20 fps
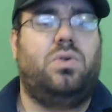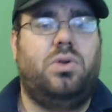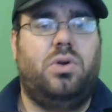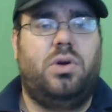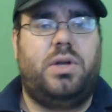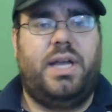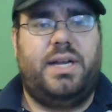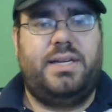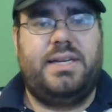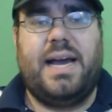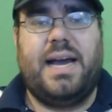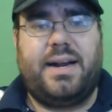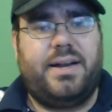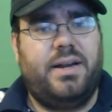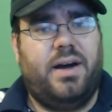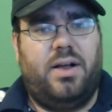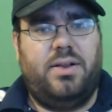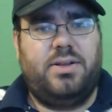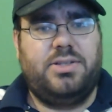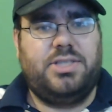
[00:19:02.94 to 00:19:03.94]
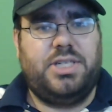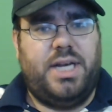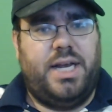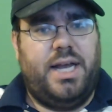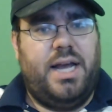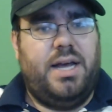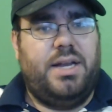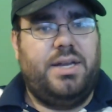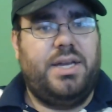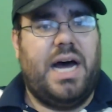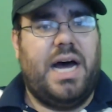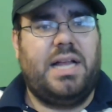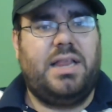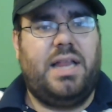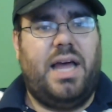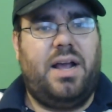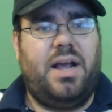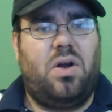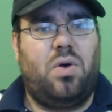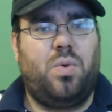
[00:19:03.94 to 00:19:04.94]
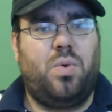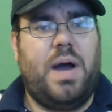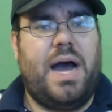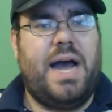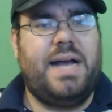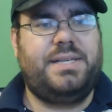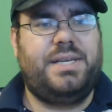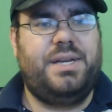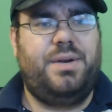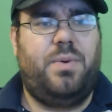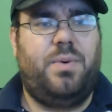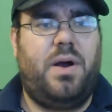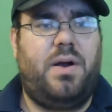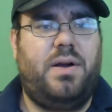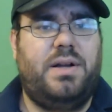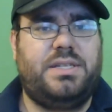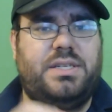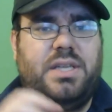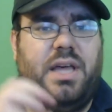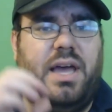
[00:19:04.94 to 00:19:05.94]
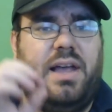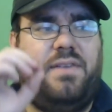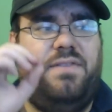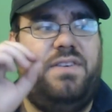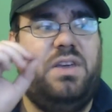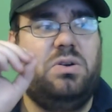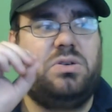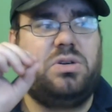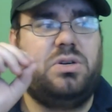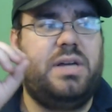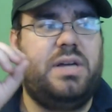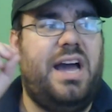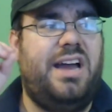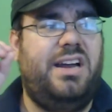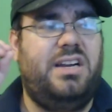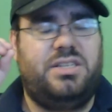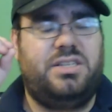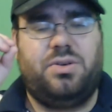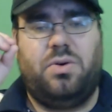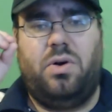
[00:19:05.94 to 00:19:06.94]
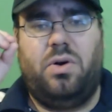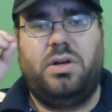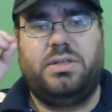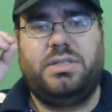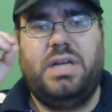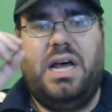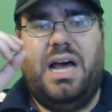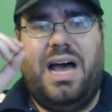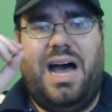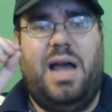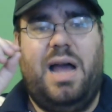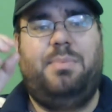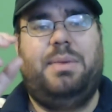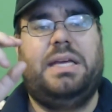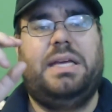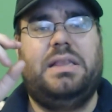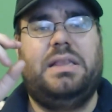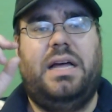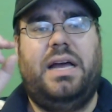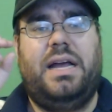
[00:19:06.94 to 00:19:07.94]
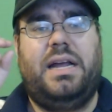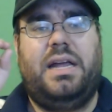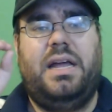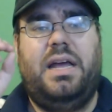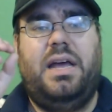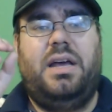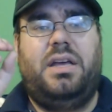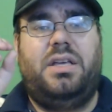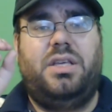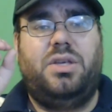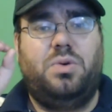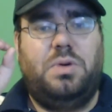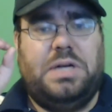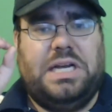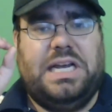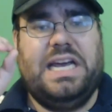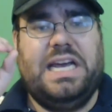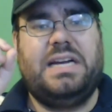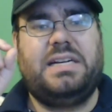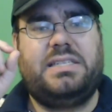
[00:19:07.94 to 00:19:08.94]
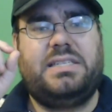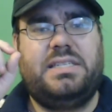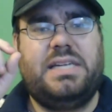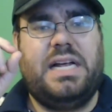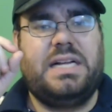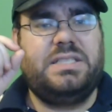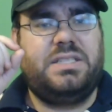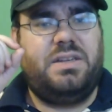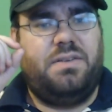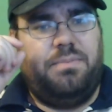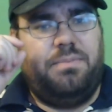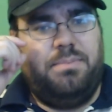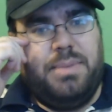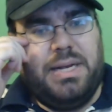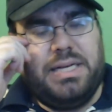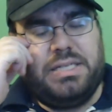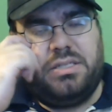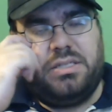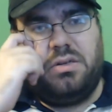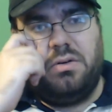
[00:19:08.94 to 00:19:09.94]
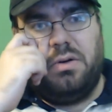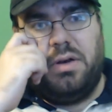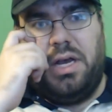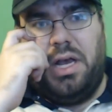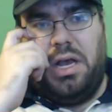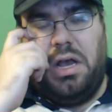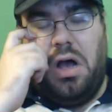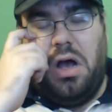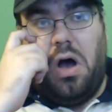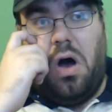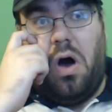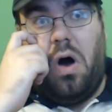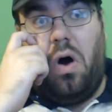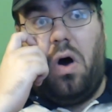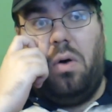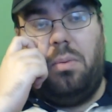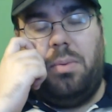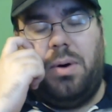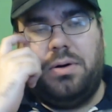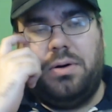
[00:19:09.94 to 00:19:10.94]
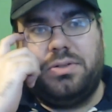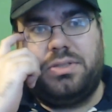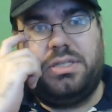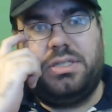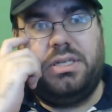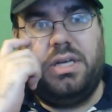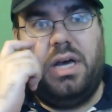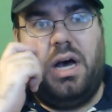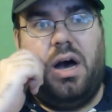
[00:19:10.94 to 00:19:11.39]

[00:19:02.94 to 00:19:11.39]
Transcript: looking technology. Not like Horizon, where it's like future dinosaurs. I mean, like you get a sense of mystery, almost